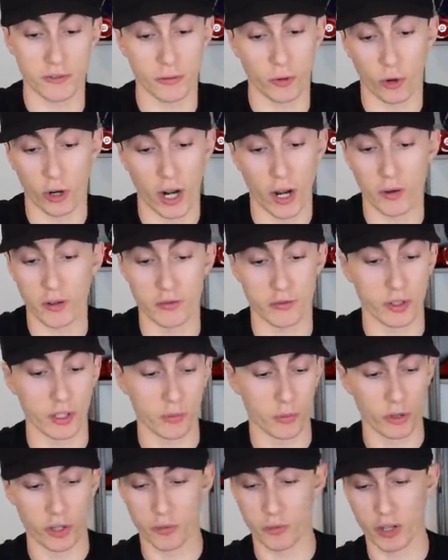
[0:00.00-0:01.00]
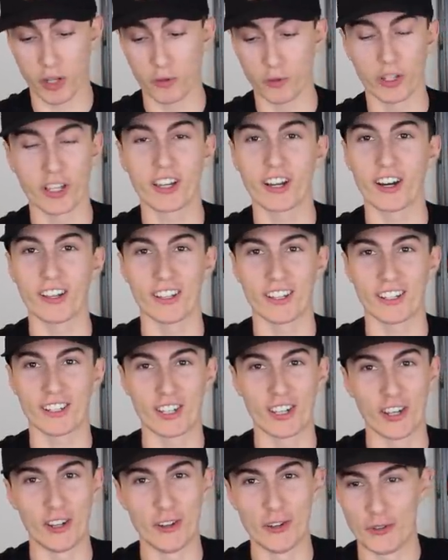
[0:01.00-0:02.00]
4. I was really worried we only got like
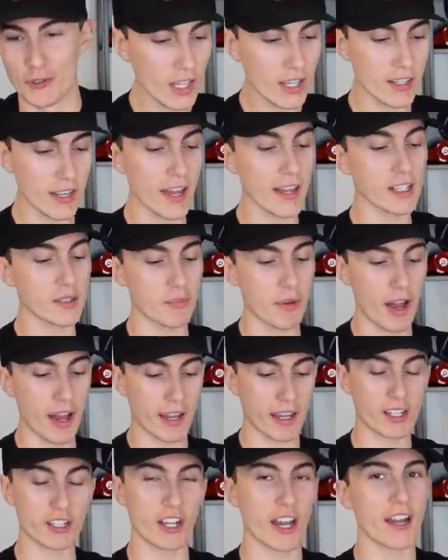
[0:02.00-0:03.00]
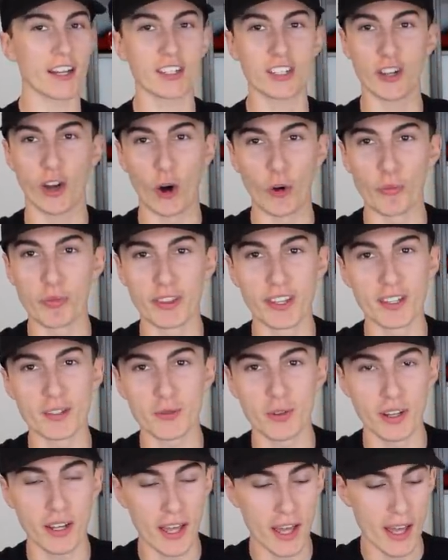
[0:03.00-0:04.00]
2. Next package, I actually opened this
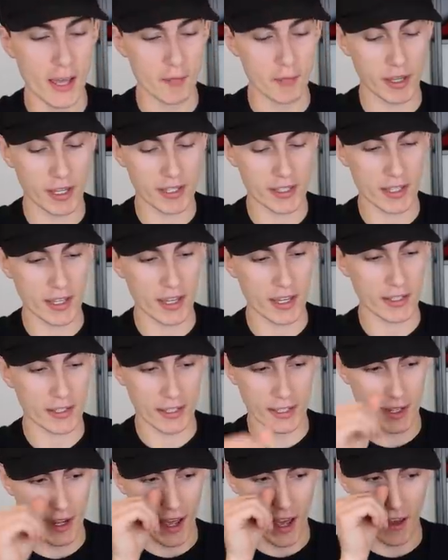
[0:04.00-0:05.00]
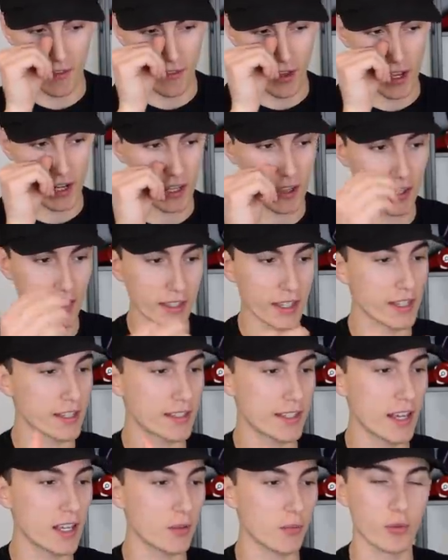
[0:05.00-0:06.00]
one because it didn't have anything that
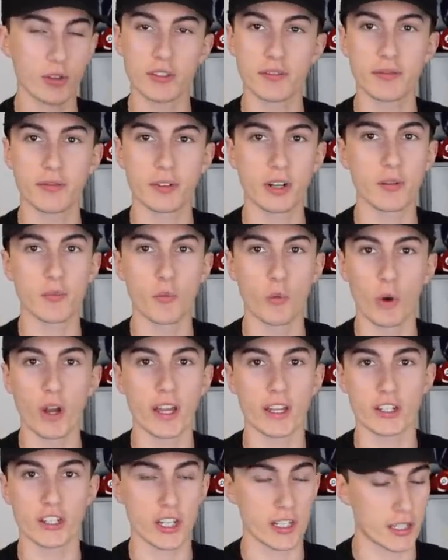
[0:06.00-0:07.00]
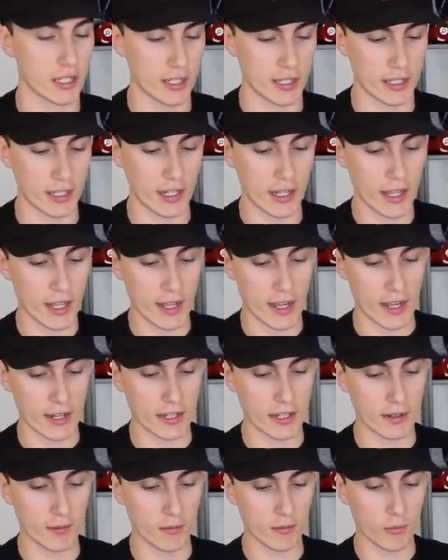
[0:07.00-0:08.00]
said it was from Wish.
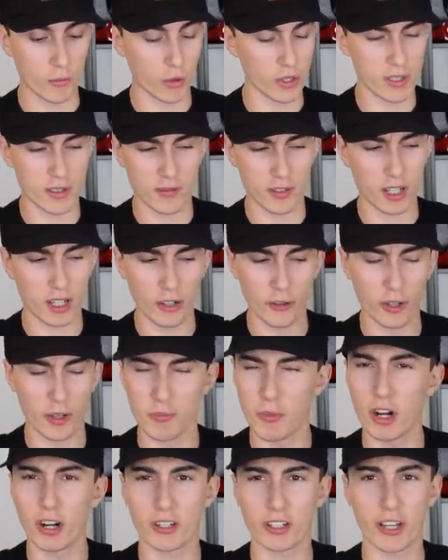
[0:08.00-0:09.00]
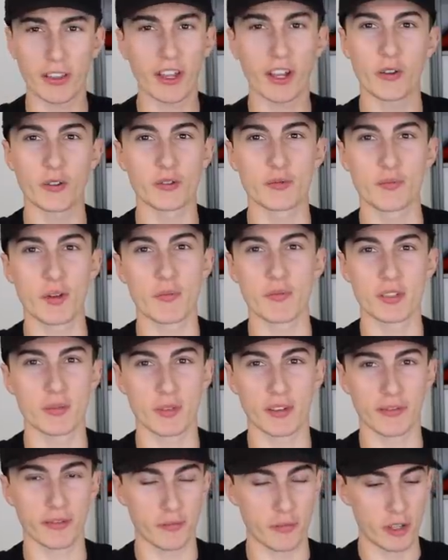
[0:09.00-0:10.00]
It wasn't clearly marked. I thought it was maybe
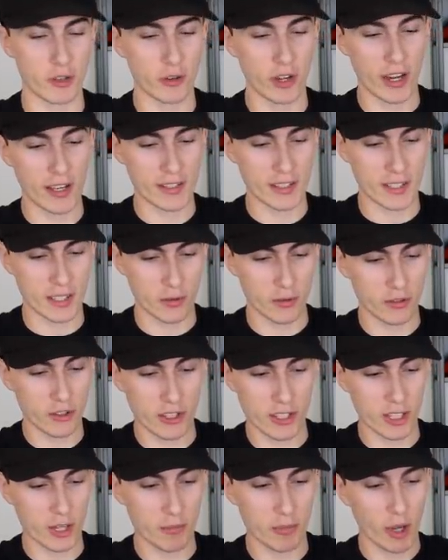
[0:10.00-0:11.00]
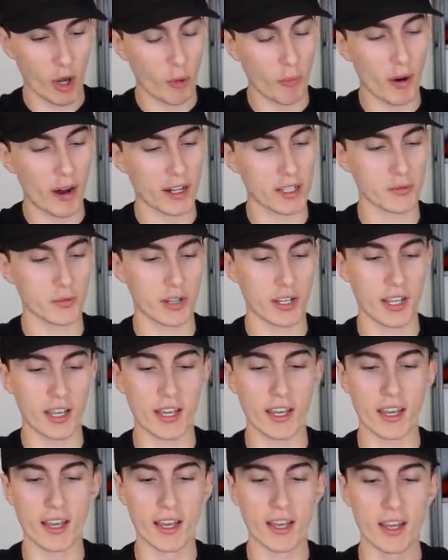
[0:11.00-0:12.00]
something from you guys because it was just in the P.O. box one
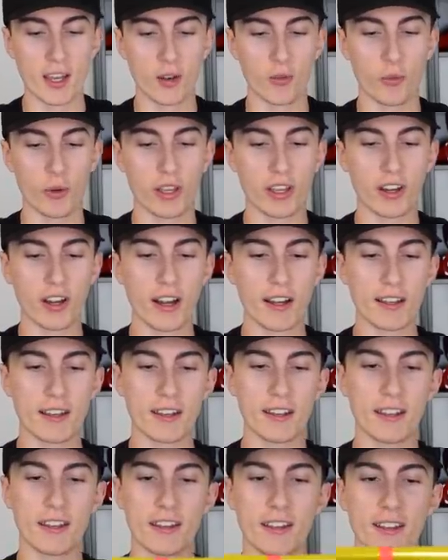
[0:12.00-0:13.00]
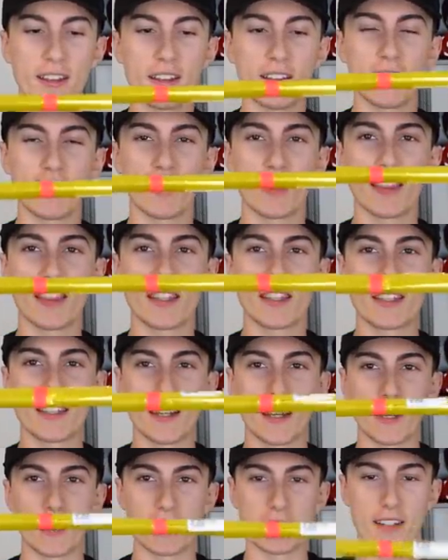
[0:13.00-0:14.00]
day. We got the
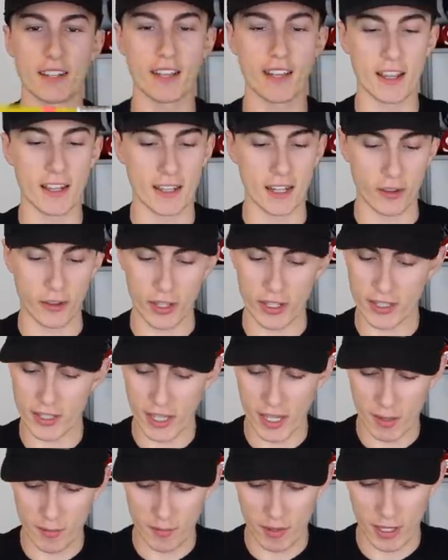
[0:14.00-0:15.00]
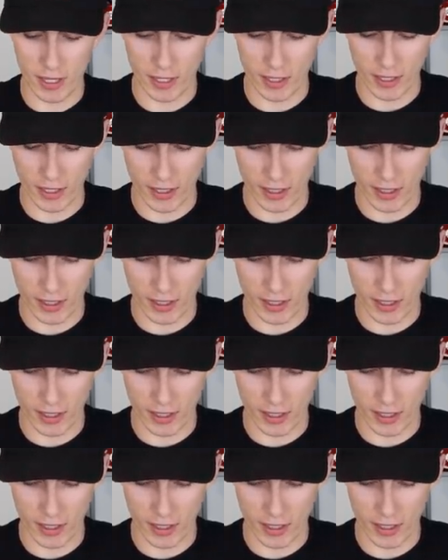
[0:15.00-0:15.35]
tint. Now this came in